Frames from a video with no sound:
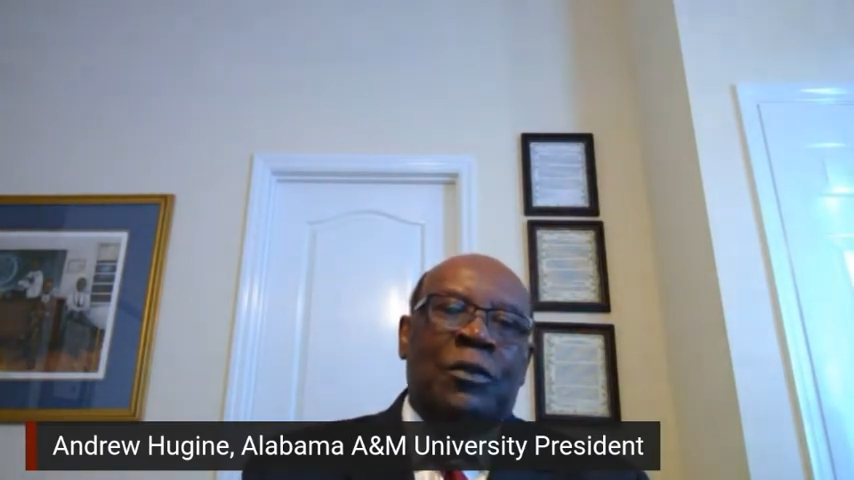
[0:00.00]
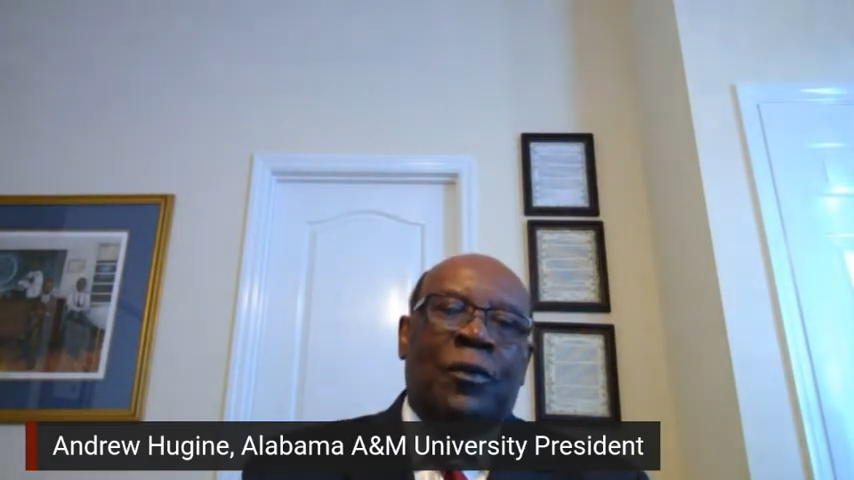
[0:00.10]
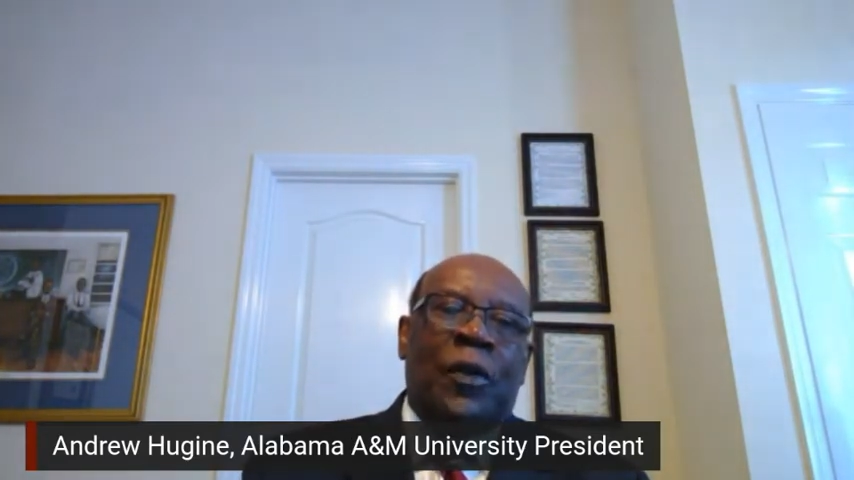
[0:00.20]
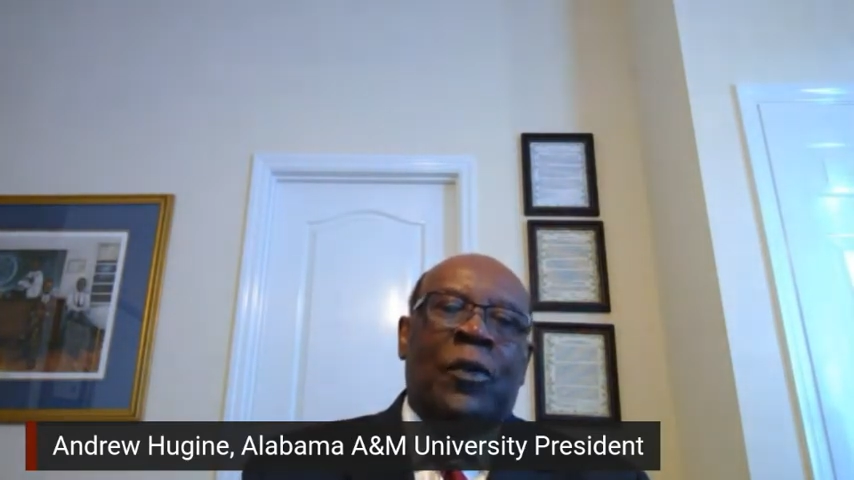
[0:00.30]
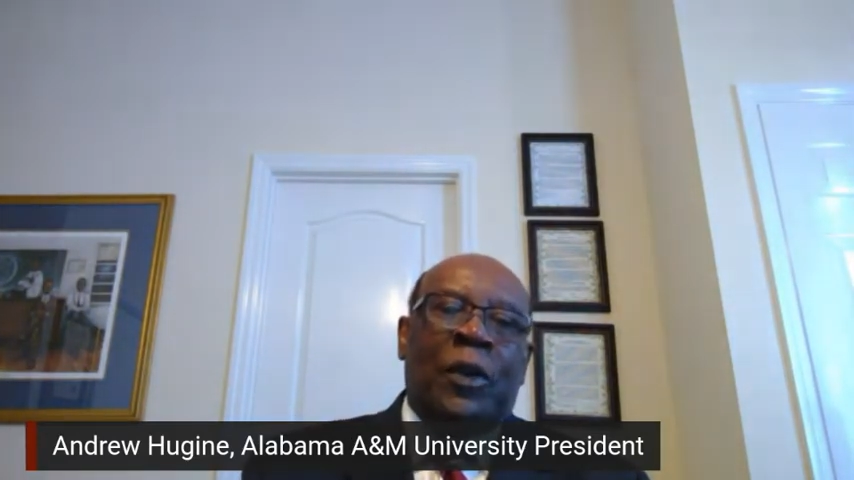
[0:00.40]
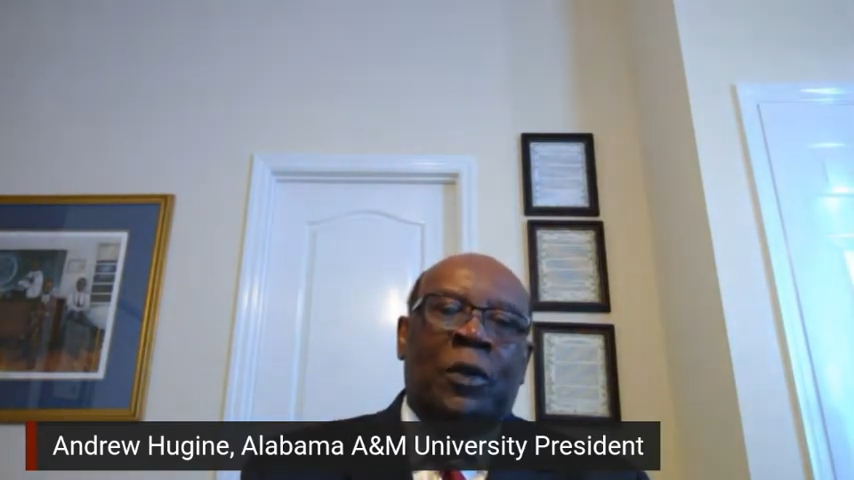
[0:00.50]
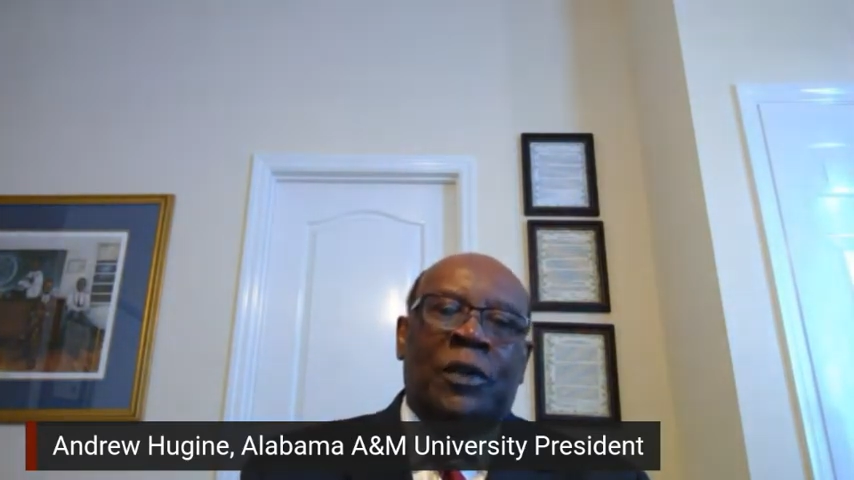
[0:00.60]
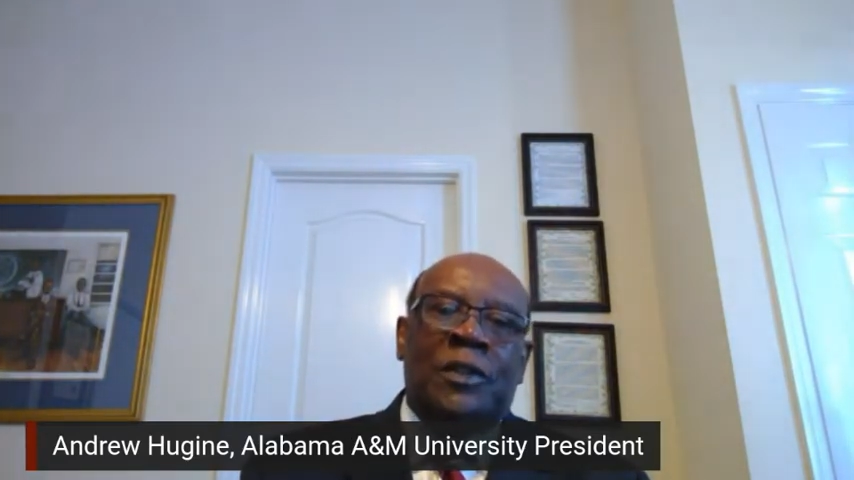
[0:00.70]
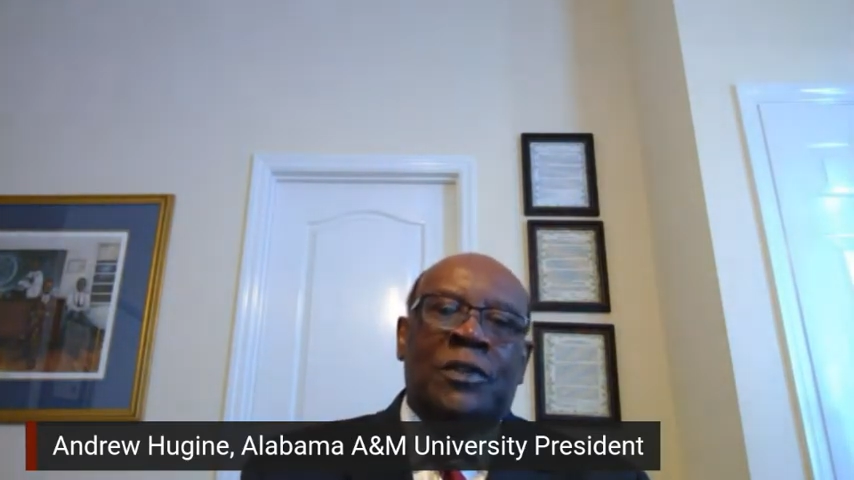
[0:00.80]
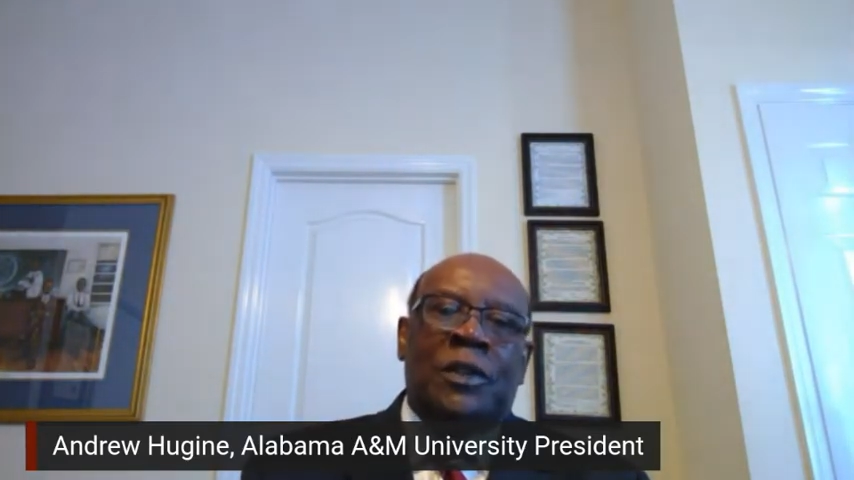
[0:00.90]
further those
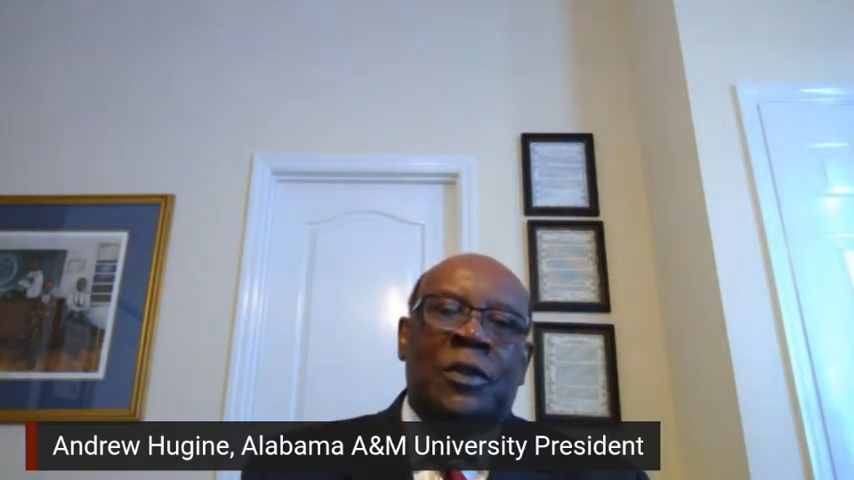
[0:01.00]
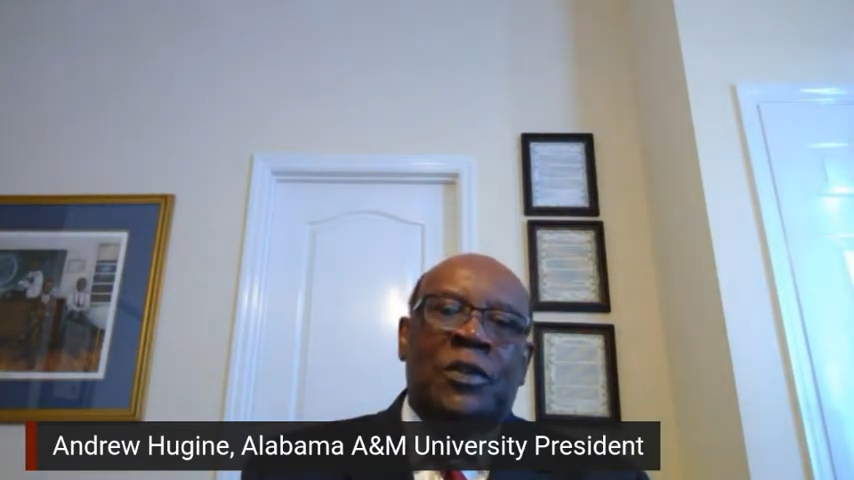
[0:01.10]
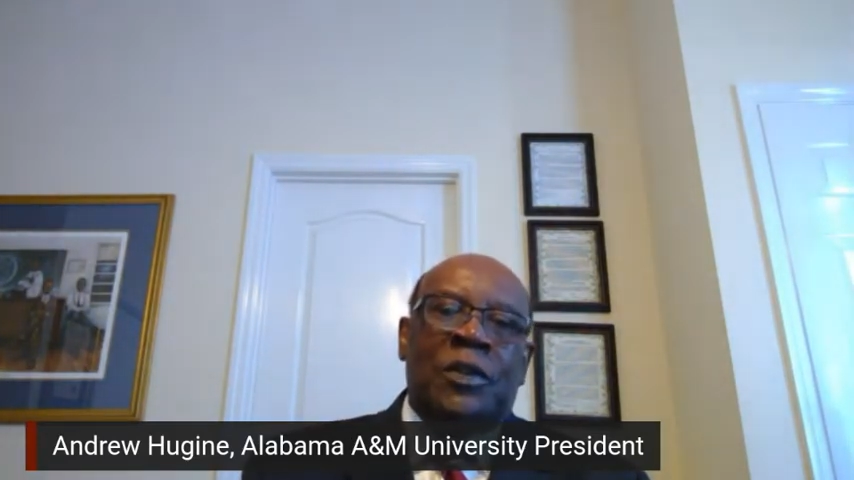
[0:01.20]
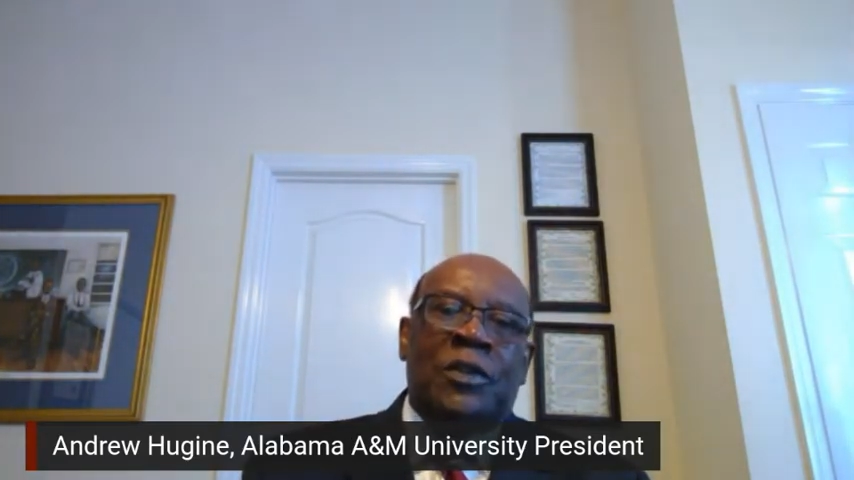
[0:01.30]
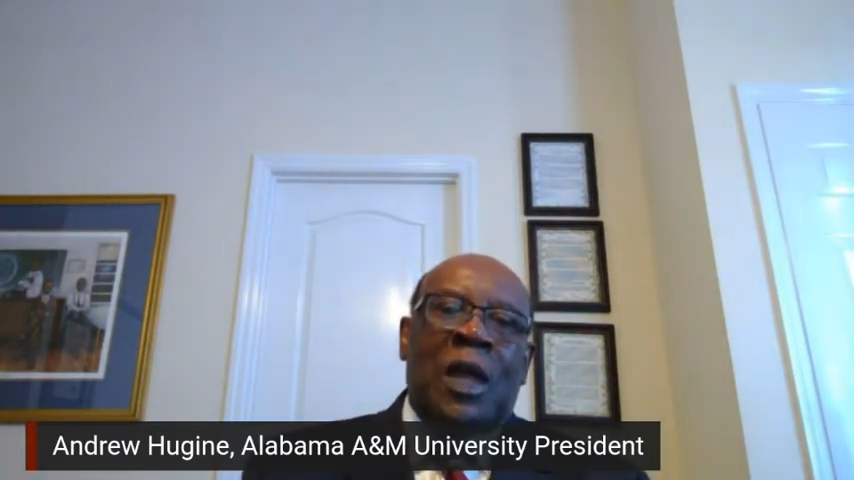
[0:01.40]
institutions,